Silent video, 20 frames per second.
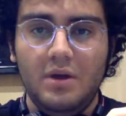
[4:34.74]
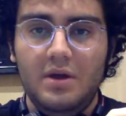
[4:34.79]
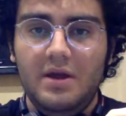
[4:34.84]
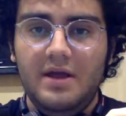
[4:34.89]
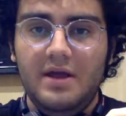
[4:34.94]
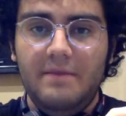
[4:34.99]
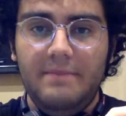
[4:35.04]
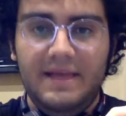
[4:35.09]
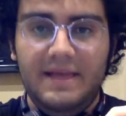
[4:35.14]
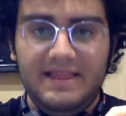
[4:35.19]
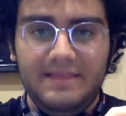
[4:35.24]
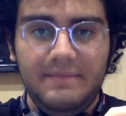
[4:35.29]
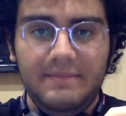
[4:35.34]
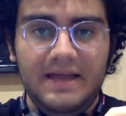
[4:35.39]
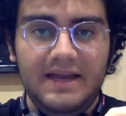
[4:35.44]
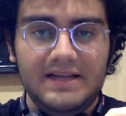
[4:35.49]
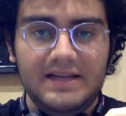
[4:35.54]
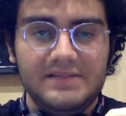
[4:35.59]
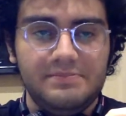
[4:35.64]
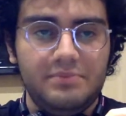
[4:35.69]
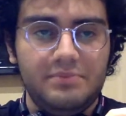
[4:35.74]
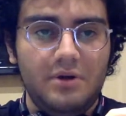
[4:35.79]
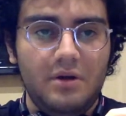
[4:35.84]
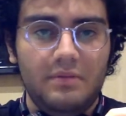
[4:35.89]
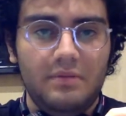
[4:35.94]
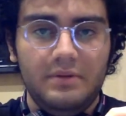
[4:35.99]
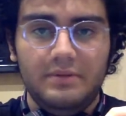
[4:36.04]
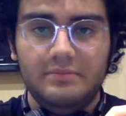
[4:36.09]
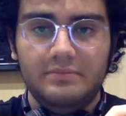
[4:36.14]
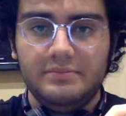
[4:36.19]
mathematics
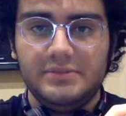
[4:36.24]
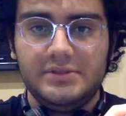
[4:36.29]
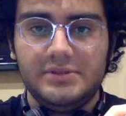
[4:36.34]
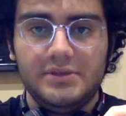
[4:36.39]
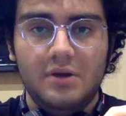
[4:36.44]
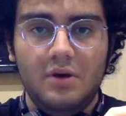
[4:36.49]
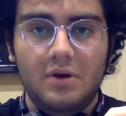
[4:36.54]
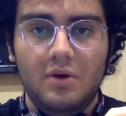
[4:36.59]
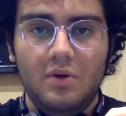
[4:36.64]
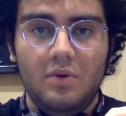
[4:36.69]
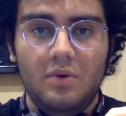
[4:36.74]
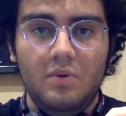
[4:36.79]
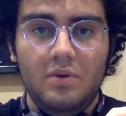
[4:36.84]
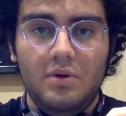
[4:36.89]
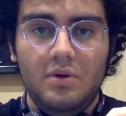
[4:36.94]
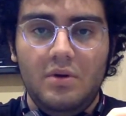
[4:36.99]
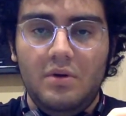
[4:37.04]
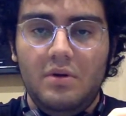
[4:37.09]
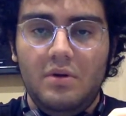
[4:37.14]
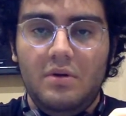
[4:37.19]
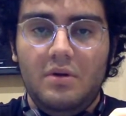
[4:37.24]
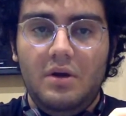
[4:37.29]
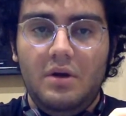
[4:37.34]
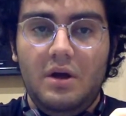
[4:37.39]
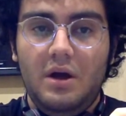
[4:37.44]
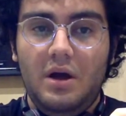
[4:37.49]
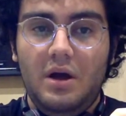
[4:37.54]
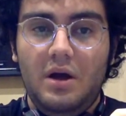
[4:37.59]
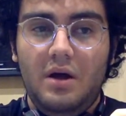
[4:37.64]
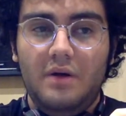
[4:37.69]
problems. So
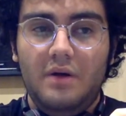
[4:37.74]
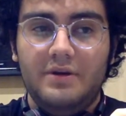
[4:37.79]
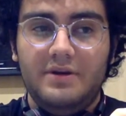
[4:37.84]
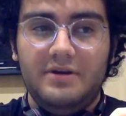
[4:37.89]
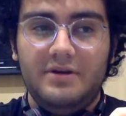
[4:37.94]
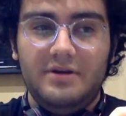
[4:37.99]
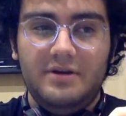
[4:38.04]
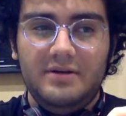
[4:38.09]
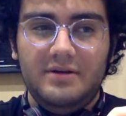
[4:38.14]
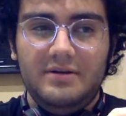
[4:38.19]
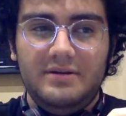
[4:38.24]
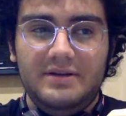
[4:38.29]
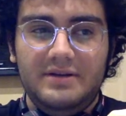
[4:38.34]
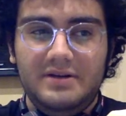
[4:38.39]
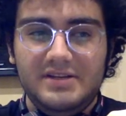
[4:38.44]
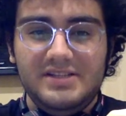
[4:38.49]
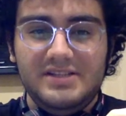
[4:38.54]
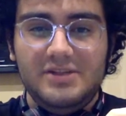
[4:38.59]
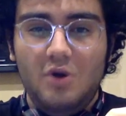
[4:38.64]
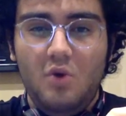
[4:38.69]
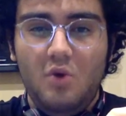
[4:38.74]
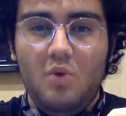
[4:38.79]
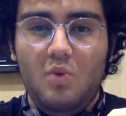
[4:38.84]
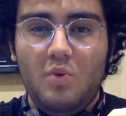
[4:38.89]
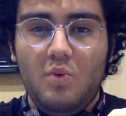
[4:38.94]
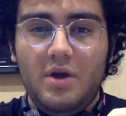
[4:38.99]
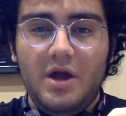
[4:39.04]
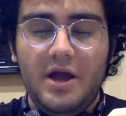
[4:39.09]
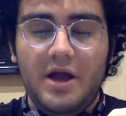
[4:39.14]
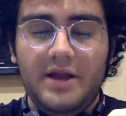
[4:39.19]
there's no
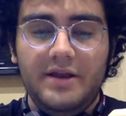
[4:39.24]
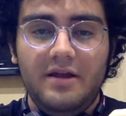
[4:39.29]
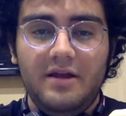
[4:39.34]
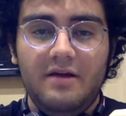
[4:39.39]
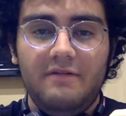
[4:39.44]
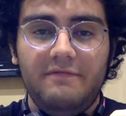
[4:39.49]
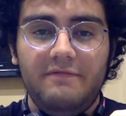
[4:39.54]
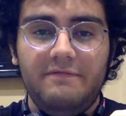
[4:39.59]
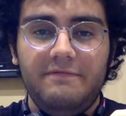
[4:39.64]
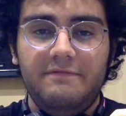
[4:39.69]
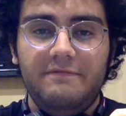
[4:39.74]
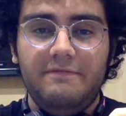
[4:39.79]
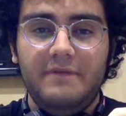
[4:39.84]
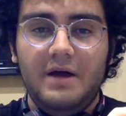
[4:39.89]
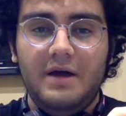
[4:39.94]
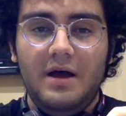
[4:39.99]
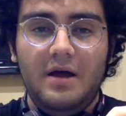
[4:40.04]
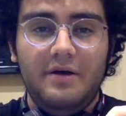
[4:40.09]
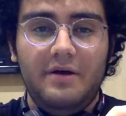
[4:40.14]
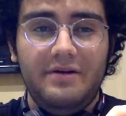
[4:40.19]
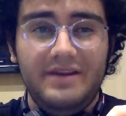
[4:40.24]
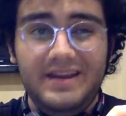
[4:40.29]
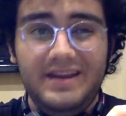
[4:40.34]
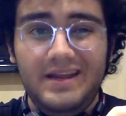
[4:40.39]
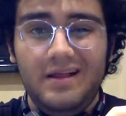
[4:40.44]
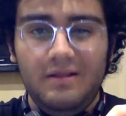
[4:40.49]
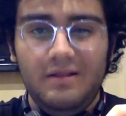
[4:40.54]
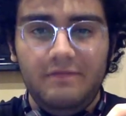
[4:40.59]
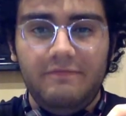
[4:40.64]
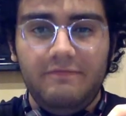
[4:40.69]
kind of
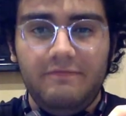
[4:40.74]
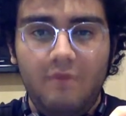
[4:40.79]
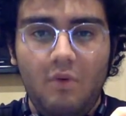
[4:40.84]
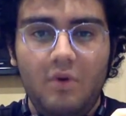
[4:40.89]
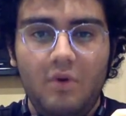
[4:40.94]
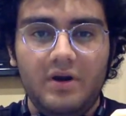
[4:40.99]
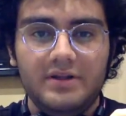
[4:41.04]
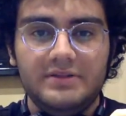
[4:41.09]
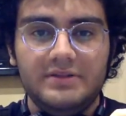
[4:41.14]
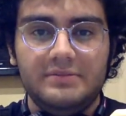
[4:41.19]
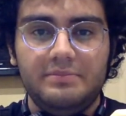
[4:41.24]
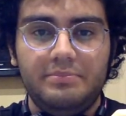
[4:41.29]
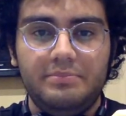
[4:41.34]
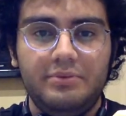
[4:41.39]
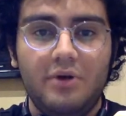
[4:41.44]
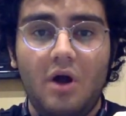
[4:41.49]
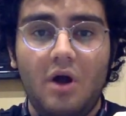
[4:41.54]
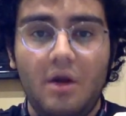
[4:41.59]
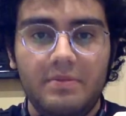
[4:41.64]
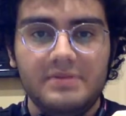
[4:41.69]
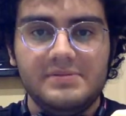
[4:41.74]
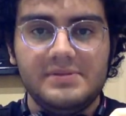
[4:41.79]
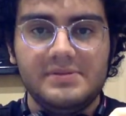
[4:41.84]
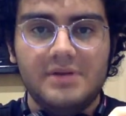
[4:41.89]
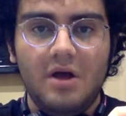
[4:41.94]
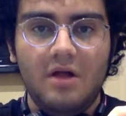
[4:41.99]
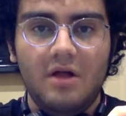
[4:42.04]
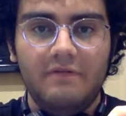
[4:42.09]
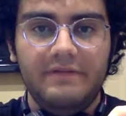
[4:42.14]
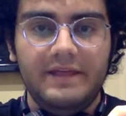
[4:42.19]
real world problem
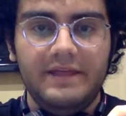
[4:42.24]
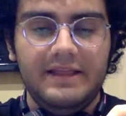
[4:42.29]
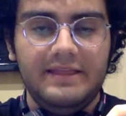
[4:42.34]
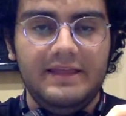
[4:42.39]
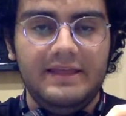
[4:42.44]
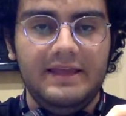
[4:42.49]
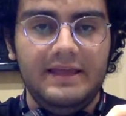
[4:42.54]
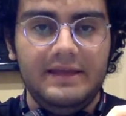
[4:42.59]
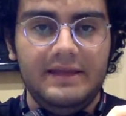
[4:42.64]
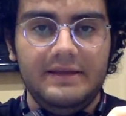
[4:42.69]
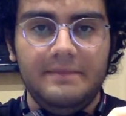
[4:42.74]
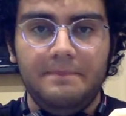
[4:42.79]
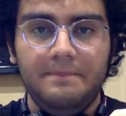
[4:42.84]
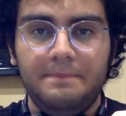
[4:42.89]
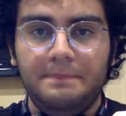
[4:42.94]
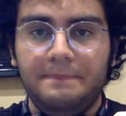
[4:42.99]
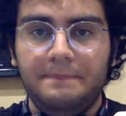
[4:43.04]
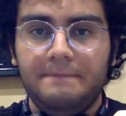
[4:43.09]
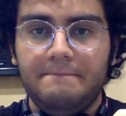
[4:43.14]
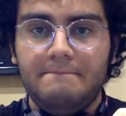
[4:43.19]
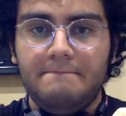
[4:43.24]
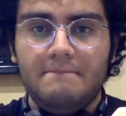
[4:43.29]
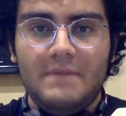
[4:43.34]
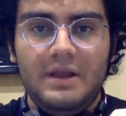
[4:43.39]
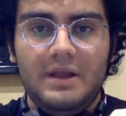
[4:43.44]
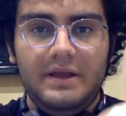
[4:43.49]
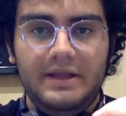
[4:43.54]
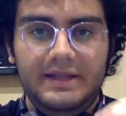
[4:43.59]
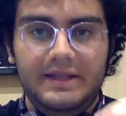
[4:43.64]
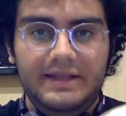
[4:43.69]
solving thing
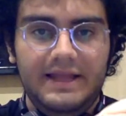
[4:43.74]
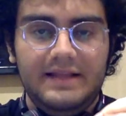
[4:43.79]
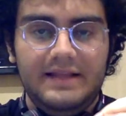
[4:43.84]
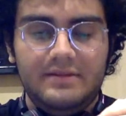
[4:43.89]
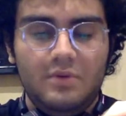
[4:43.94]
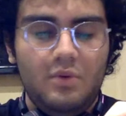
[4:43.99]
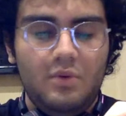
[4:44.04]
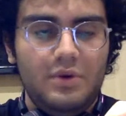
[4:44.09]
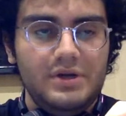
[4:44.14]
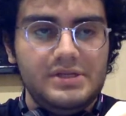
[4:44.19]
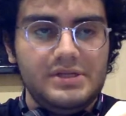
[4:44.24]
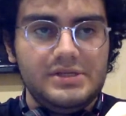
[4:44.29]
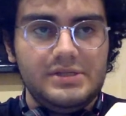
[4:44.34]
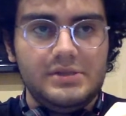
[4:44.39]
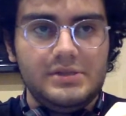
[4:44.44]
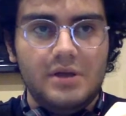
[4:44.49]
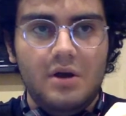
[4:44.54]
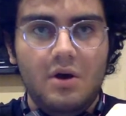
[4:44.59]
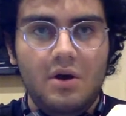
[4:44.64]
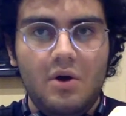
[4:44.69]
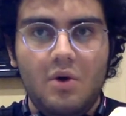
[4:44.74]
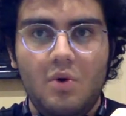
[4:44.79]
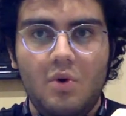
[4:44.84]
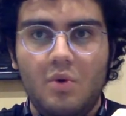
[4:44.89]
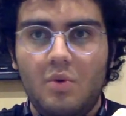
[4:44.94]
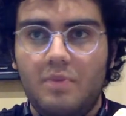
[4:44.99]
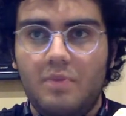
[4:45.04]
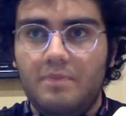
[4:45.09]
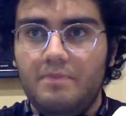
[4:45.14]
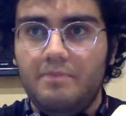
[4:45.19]
in that course.
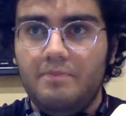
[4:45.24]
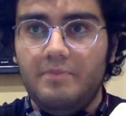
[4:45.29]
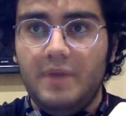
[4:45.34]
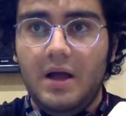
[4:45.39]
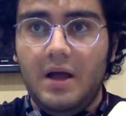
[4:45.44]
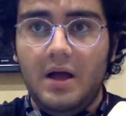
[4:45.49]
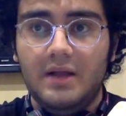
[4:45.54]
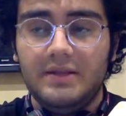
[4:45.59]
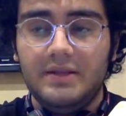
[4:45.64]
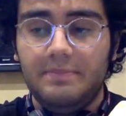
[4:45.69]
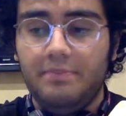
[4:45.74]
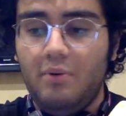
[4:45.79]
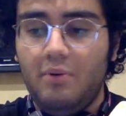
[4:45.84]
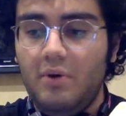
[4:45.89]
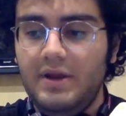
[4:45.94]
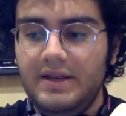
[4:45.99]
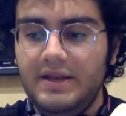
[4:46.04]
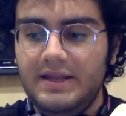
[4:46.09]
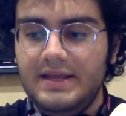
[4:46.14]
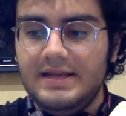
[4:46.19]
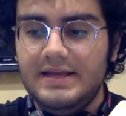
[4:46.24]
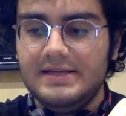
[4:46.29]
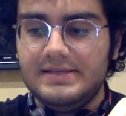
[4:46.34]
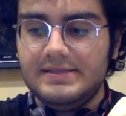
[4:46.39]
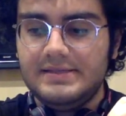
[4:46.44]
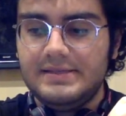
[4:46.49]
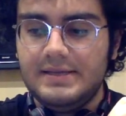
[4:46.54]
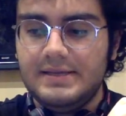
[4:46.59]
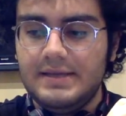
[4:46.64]
So the point is,